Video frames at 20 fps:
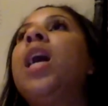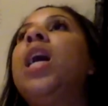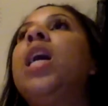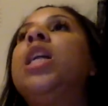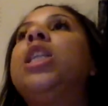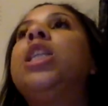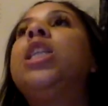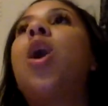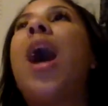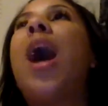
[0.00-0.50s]

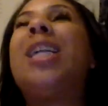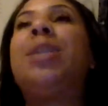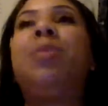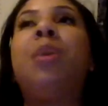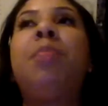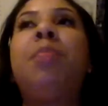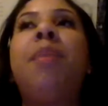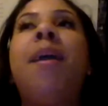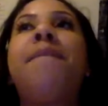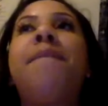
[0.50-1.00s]
So I
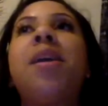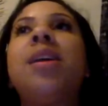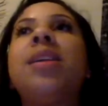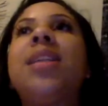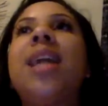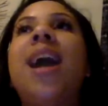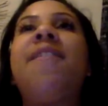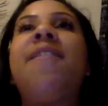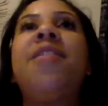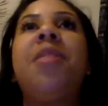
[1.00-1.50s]
spend my first
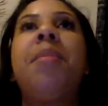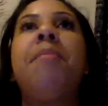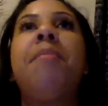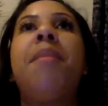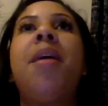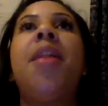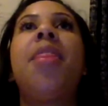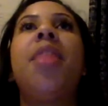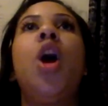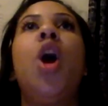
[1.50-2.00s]
half of the
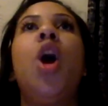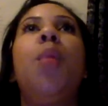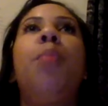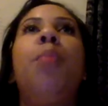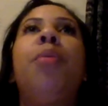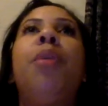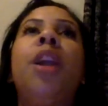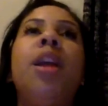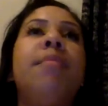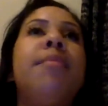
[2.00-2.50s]
month
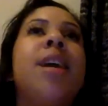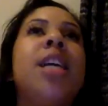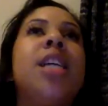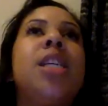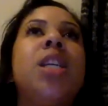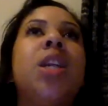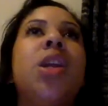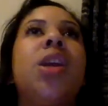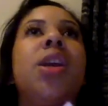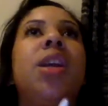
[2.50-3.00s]
pretty much
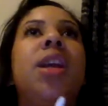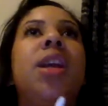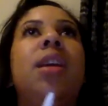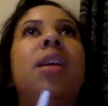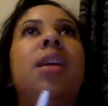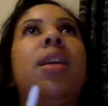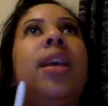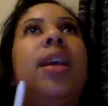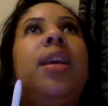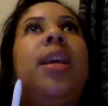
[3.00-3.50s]

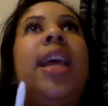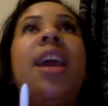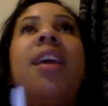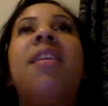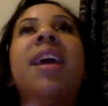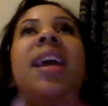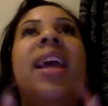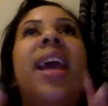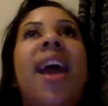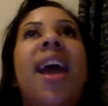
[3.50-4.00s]

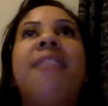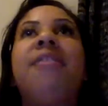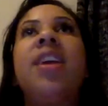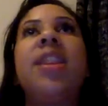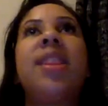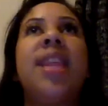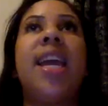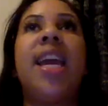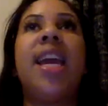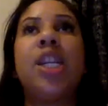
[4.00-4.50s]
gearing
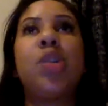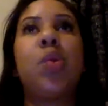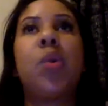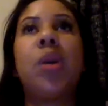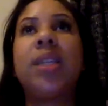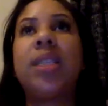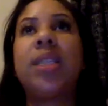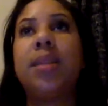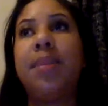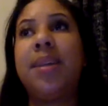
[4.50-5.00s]
everything
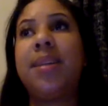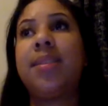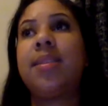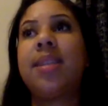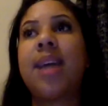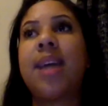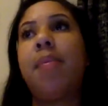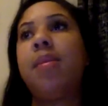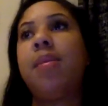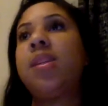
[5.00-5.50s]
towards the business
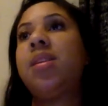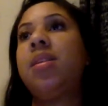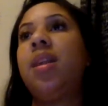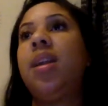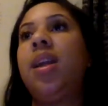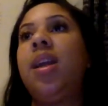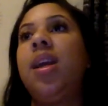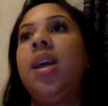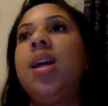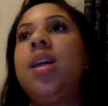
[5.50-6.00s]

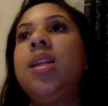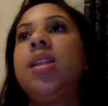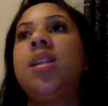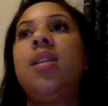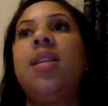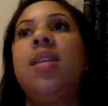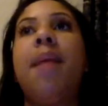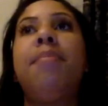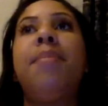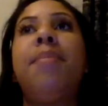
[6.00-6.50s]
opportunity. So
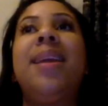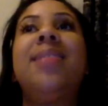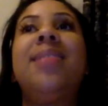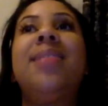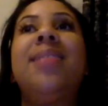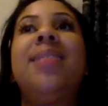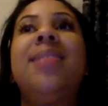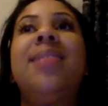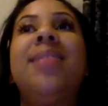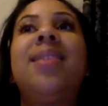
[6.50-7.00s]
that
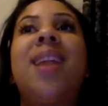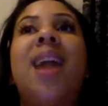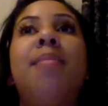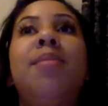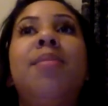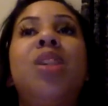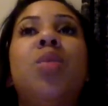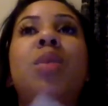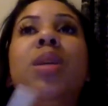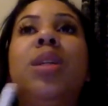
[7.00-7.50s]
means that
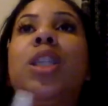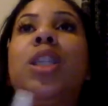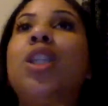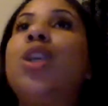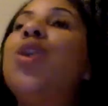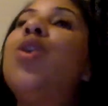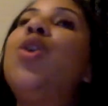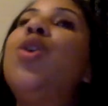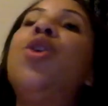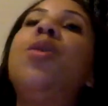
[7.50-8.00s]
I'm doing
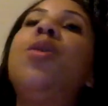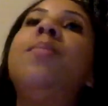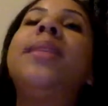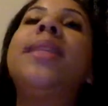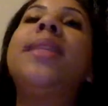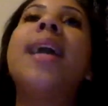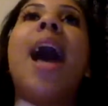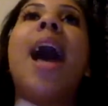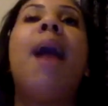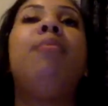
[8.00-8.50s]
Zooms,
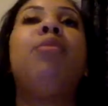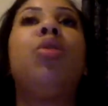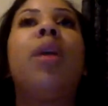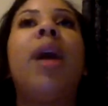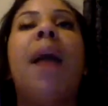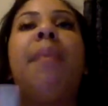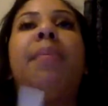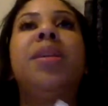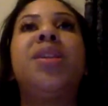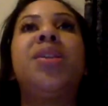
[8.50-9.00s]
I'm doing
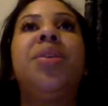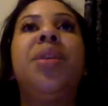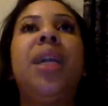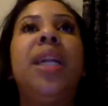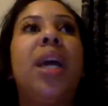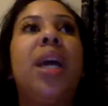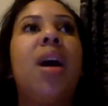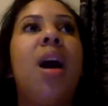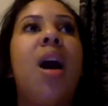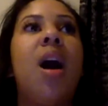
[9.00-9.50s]
opportunity
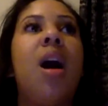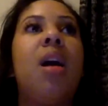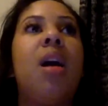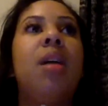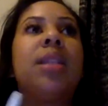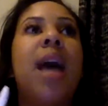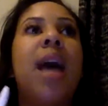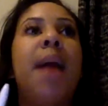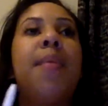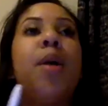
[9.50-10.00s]

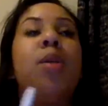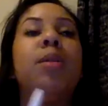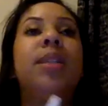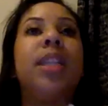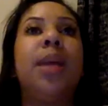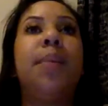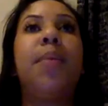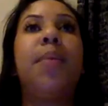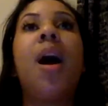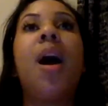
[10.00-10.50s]
calls, I'm
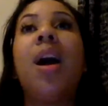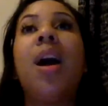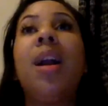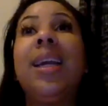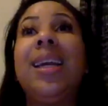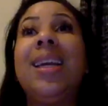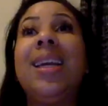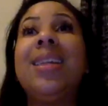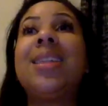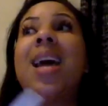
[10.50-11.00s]
hosting
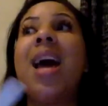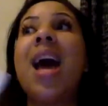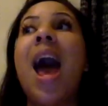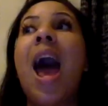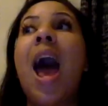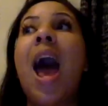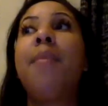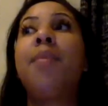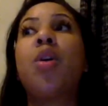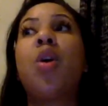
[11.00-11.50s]
parties,
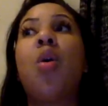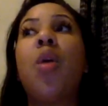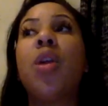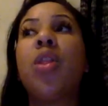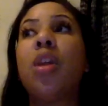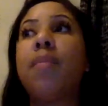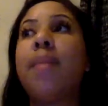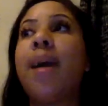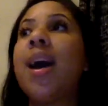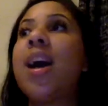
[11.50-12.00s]
I'm going
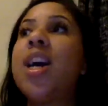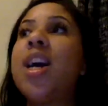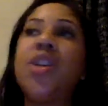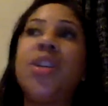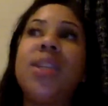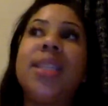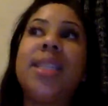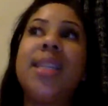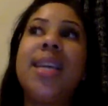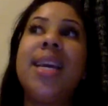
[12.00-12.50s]
through my
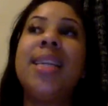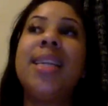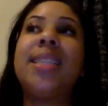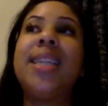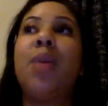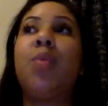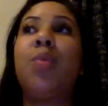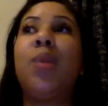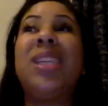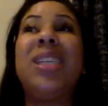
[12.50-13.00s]
hundreds list
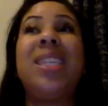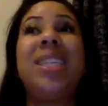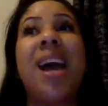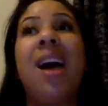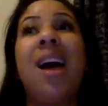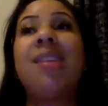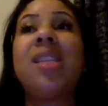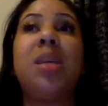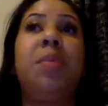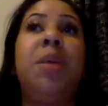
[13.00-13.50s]
and reaching
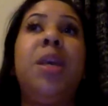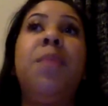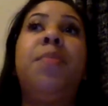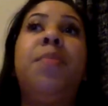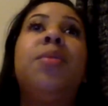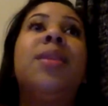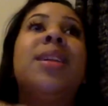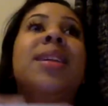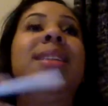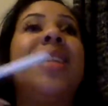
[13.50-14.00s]
out to
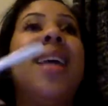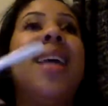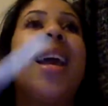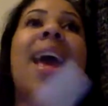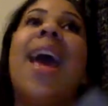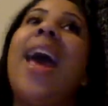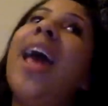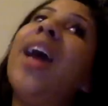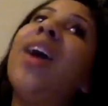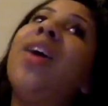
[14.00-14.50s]
people and saying,
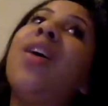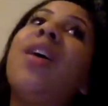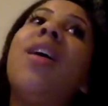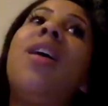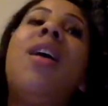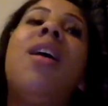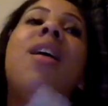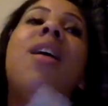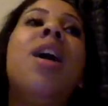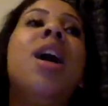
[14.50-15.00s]
hey
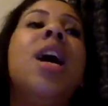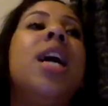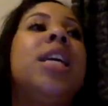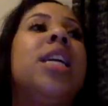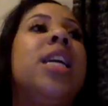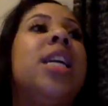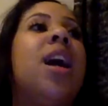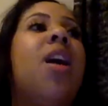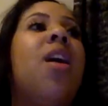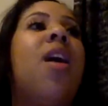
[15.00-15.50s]
girl,
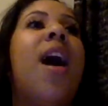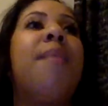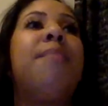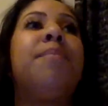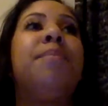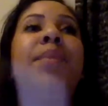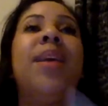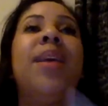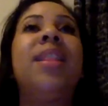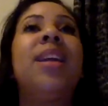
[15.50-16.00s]
you know,
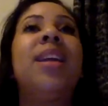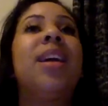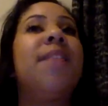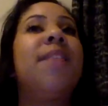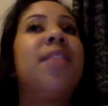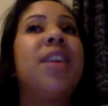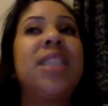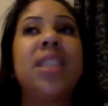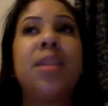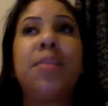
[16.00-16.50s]
I'm been looking
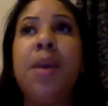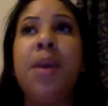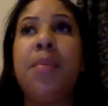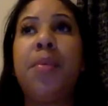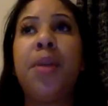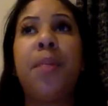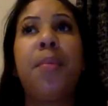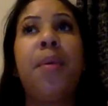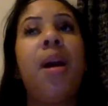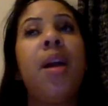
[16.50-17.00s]
for some
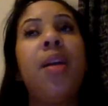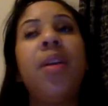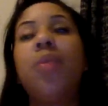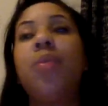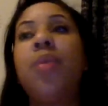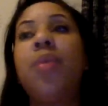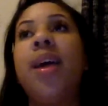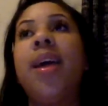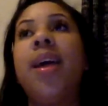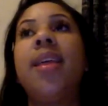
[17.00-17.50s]
people to partner
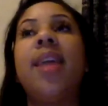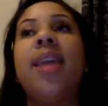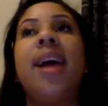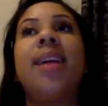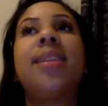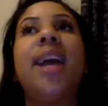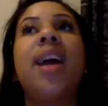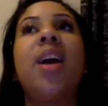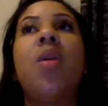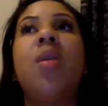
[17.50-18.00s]
with
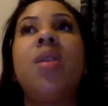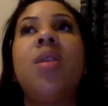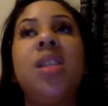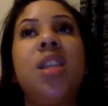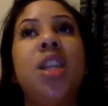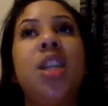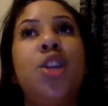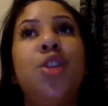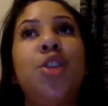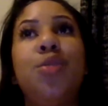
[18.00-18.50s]
as I go into
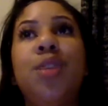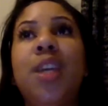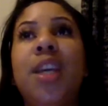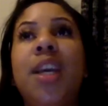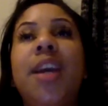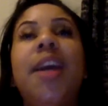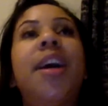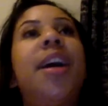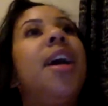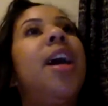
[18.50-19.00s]
the new
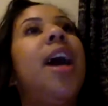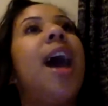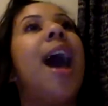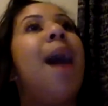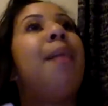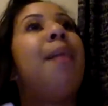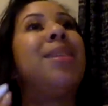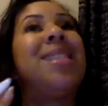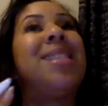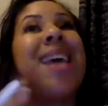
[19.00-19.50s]
year.
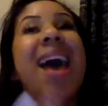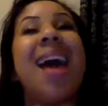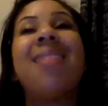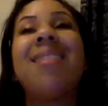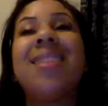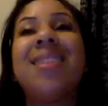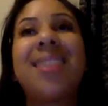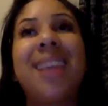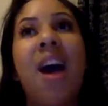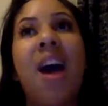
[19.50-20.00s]
I'm a
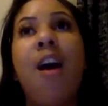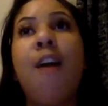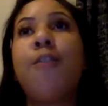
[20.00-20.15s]
talent scout